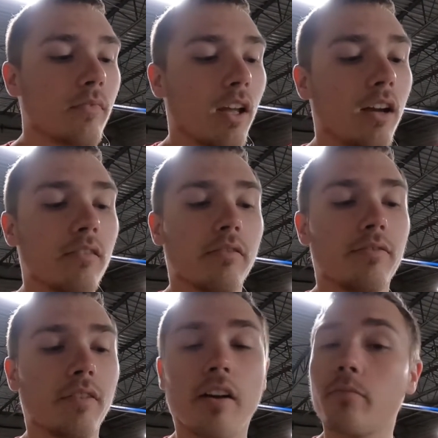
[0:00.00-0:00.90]

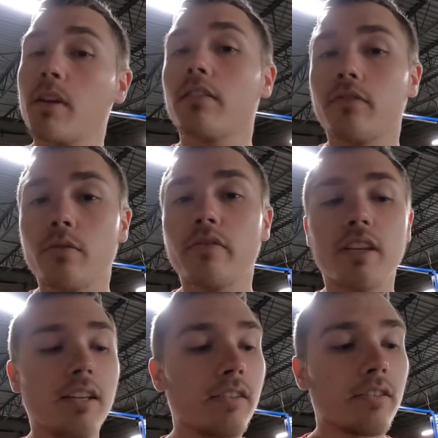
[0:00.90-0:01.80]
I've made a few of
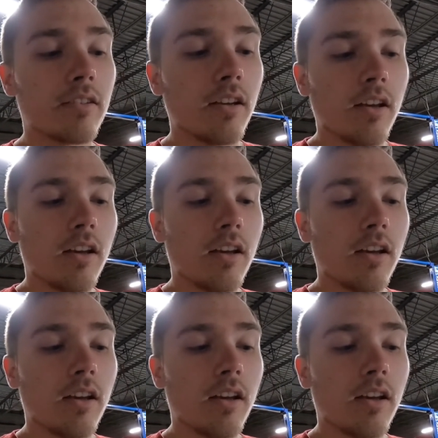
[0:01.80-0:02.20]
these